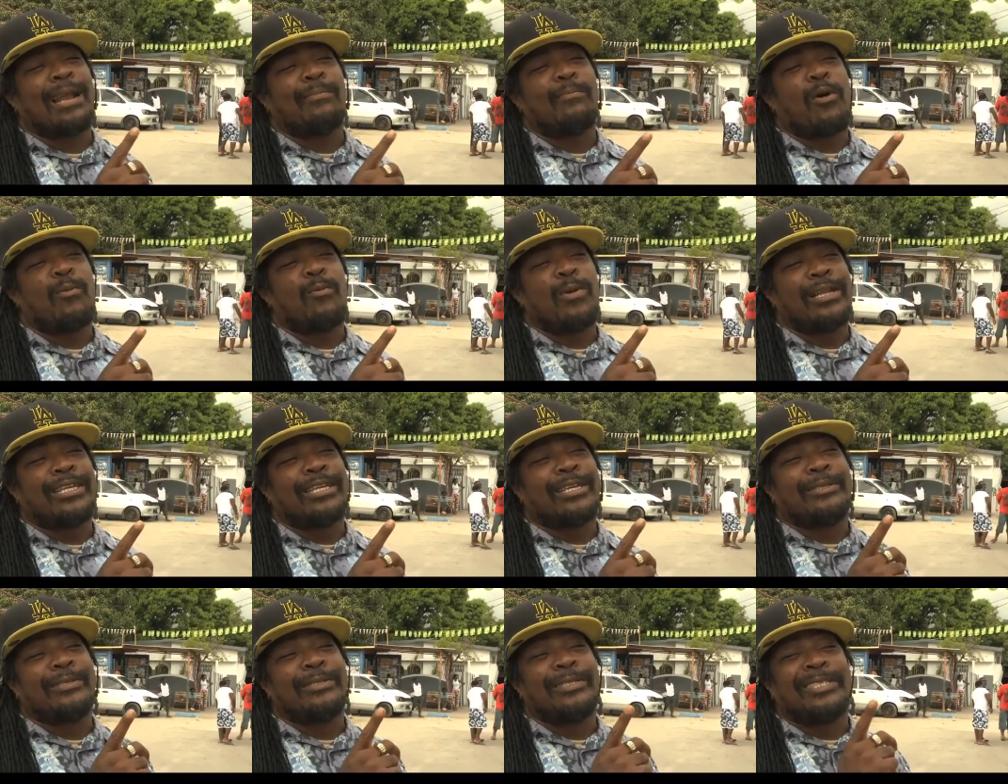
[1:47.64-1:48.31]
album
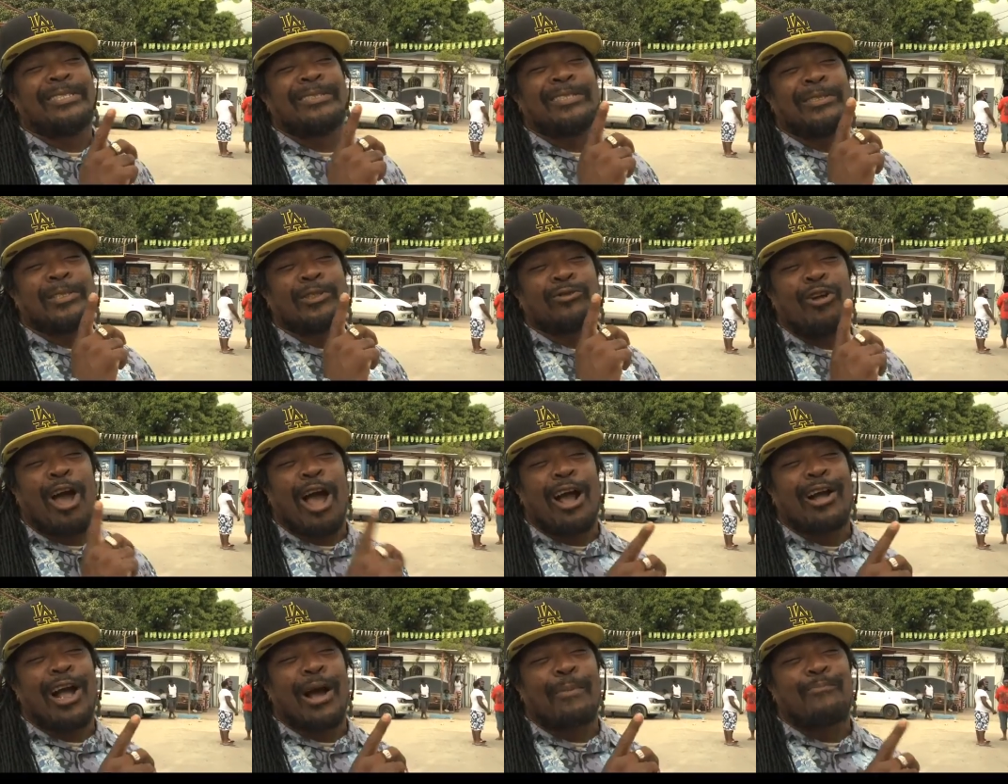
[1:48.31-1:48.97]
with
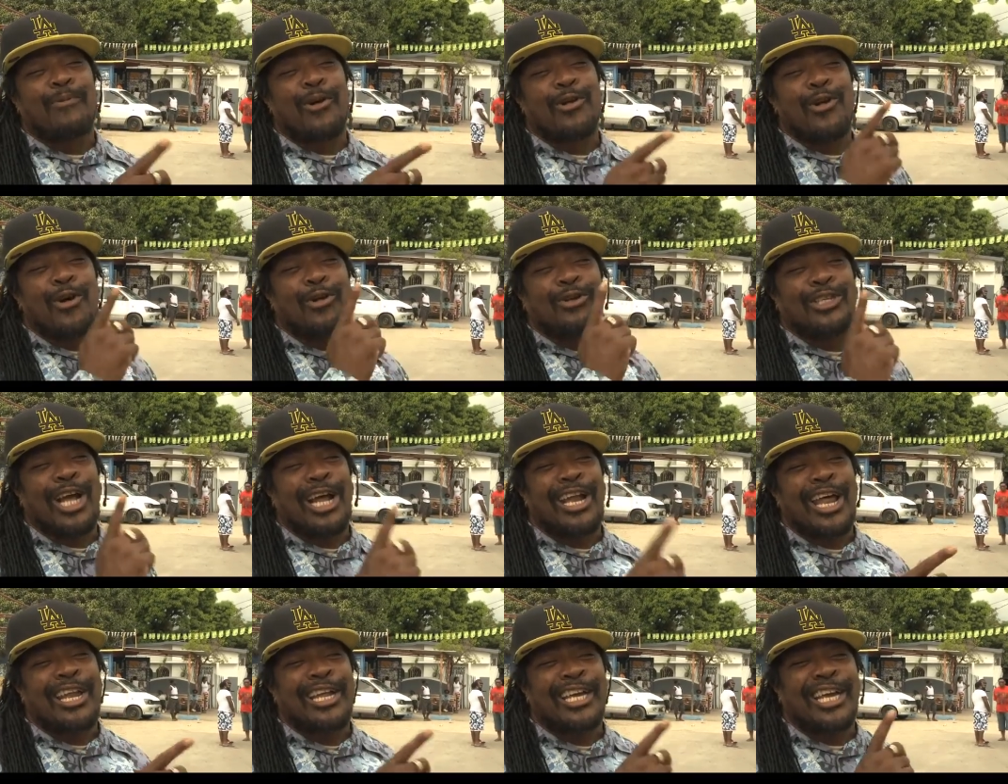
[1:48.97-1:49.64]
stronger
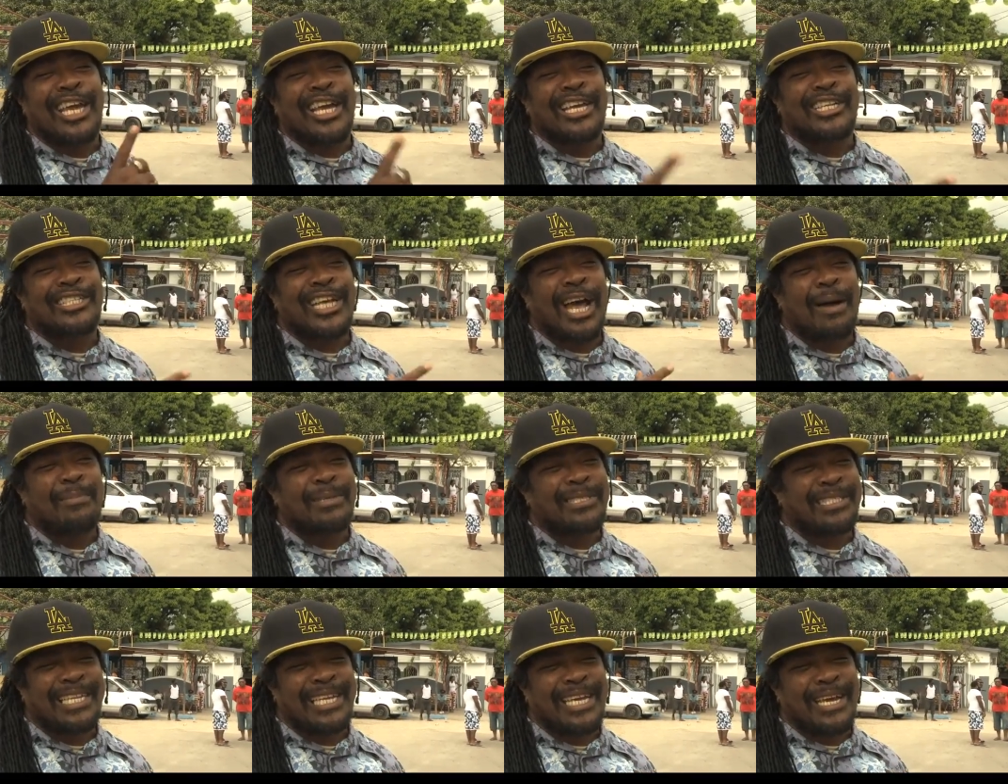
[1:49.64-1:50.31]
production on the King
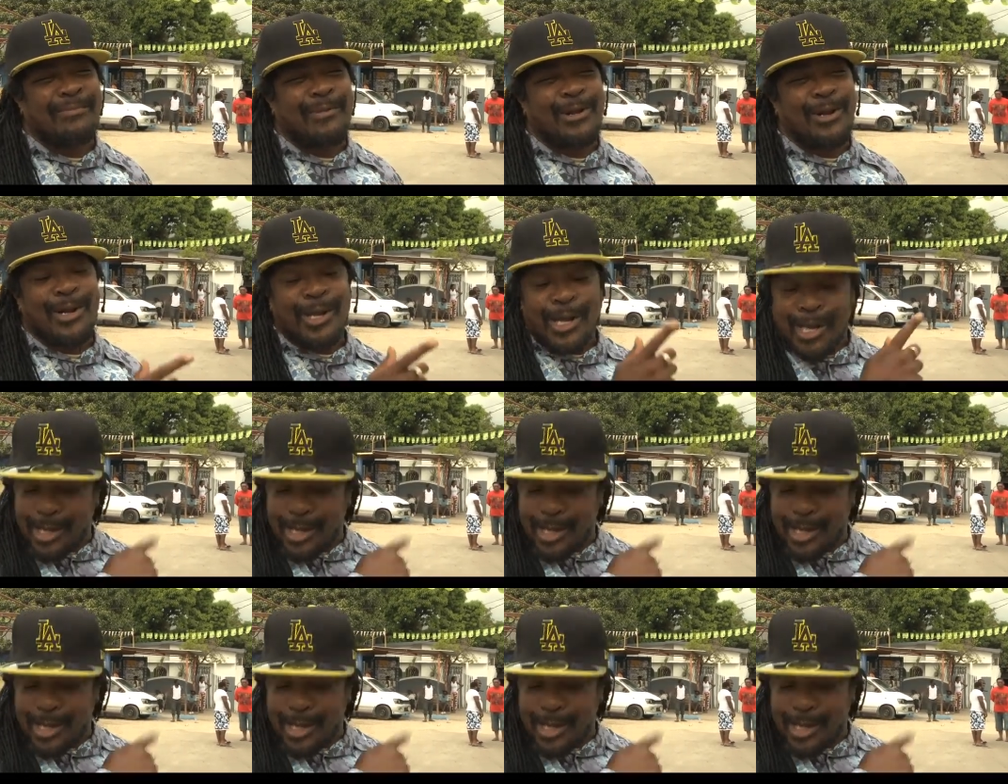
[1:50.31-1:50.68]
Jammys label,